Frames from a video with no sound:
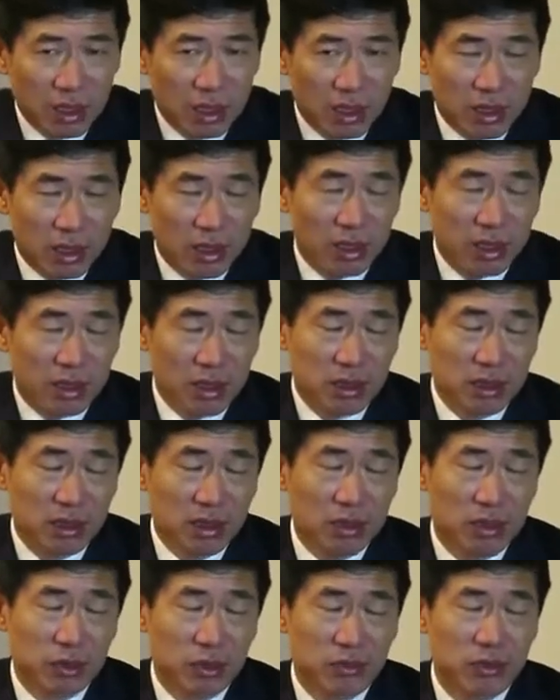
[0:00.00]
Again, I
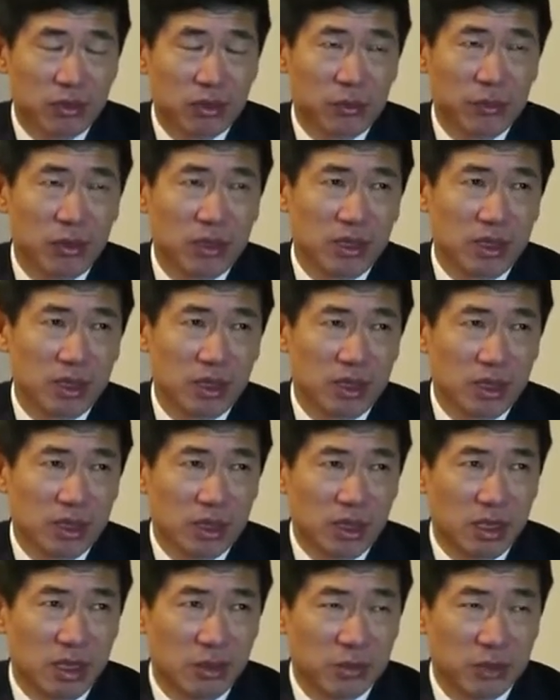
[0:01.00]
think we have to be
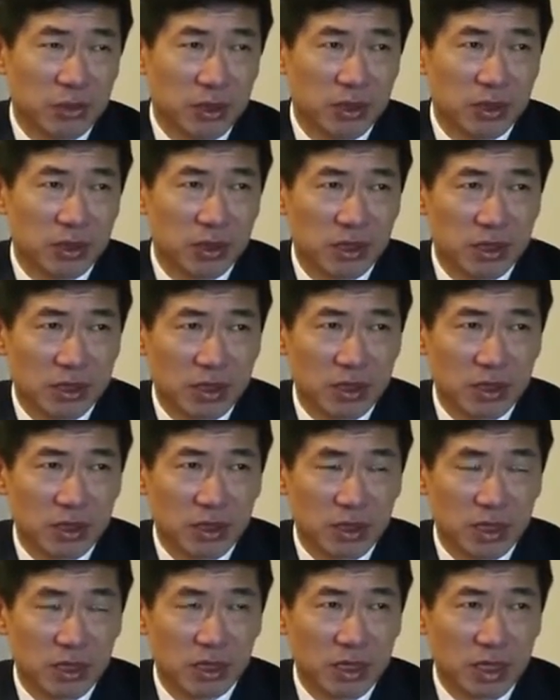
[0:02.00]
both,
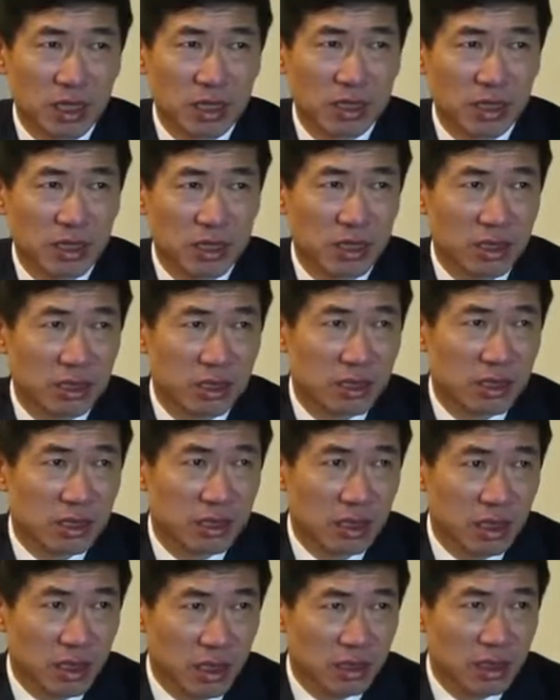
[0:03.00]
let's say
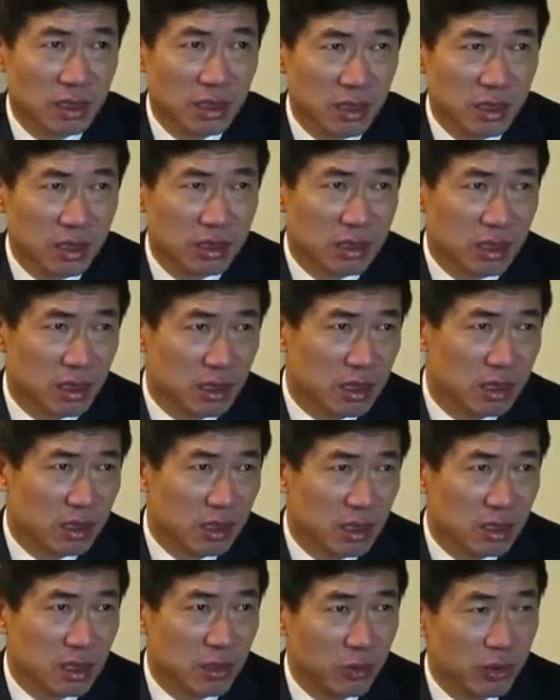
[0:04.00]
idealistic
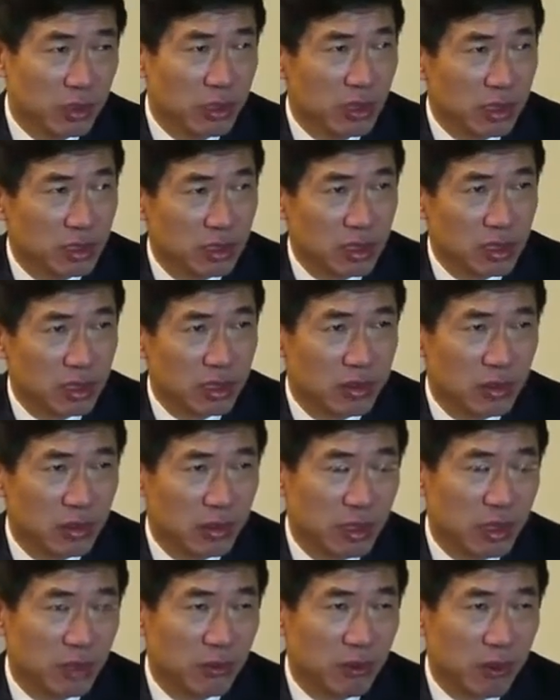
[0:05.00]
and realistic.
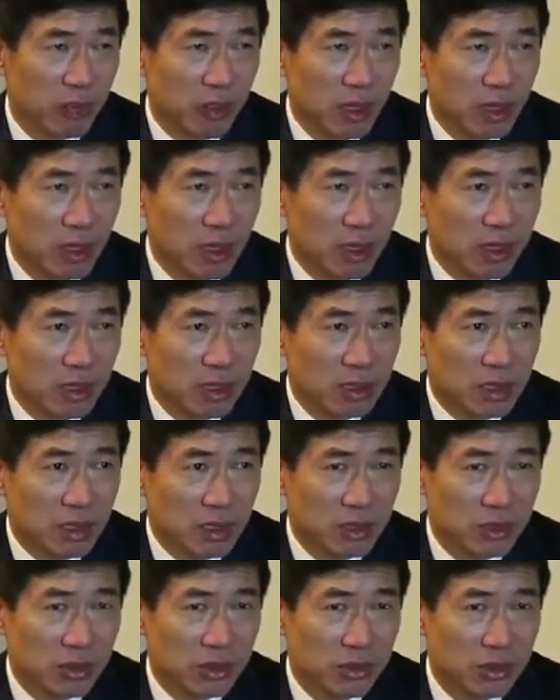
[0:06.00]
Okay, the
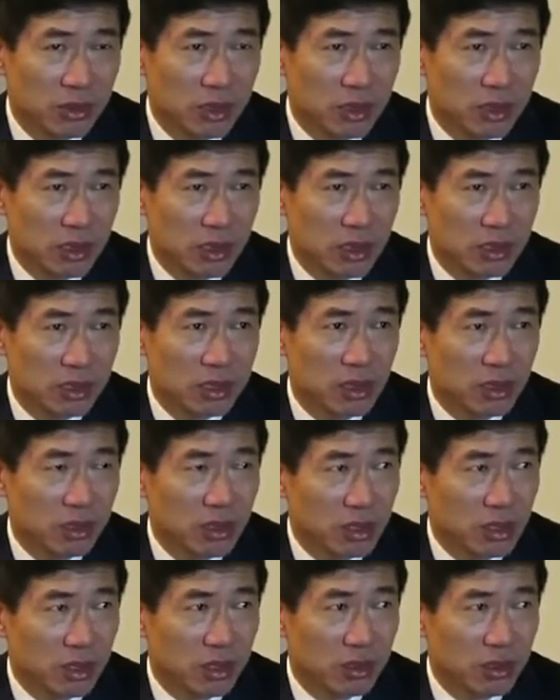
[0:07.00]
issue is
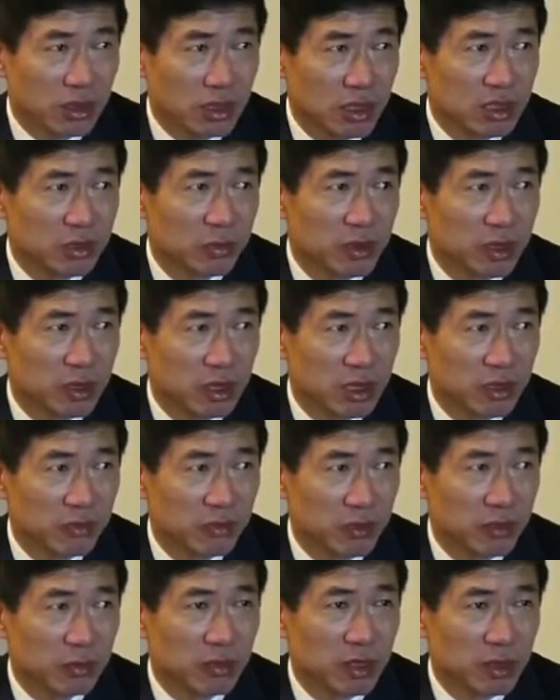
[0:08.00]
not new. It has been there
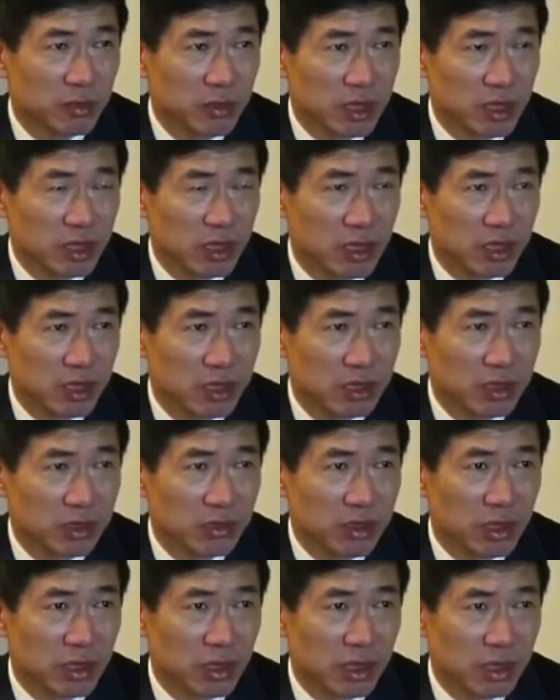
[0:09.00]
for many, many years,
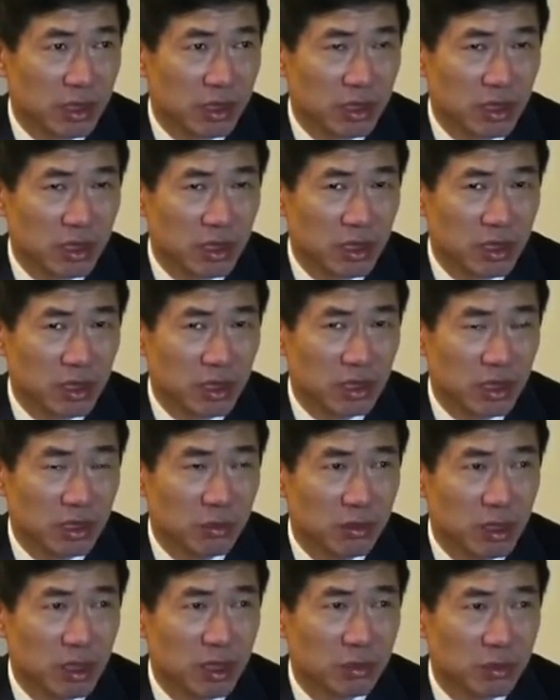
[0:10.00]
right? And there are
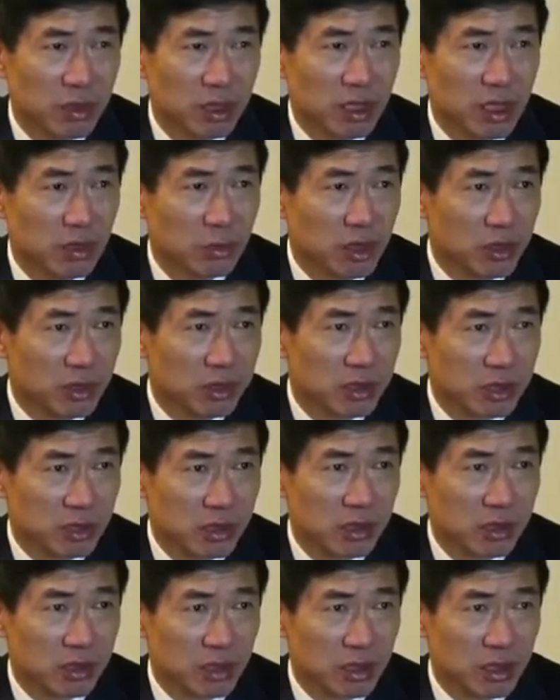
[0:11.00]
many, many
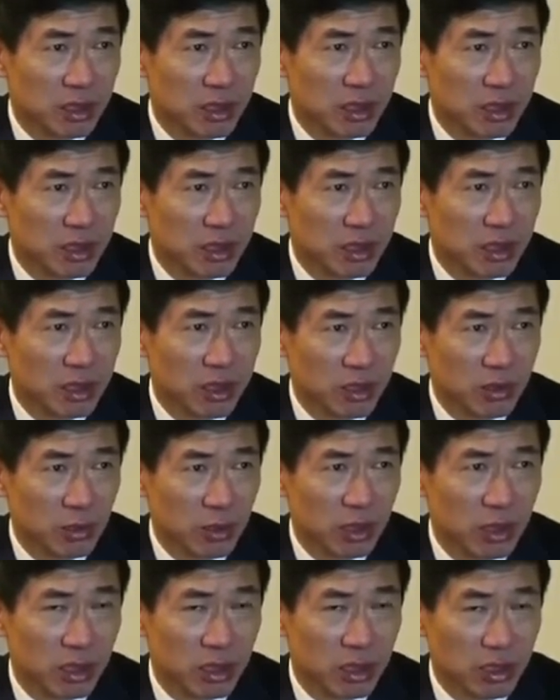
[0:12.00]
emotions, okay, and they're
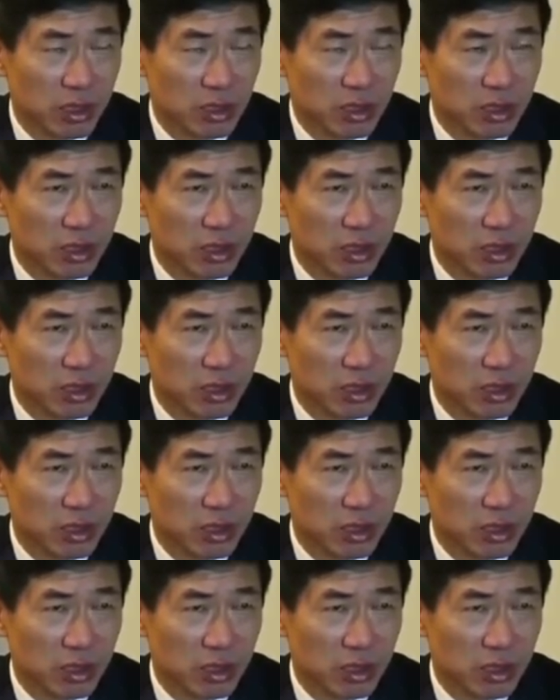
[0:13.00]
running,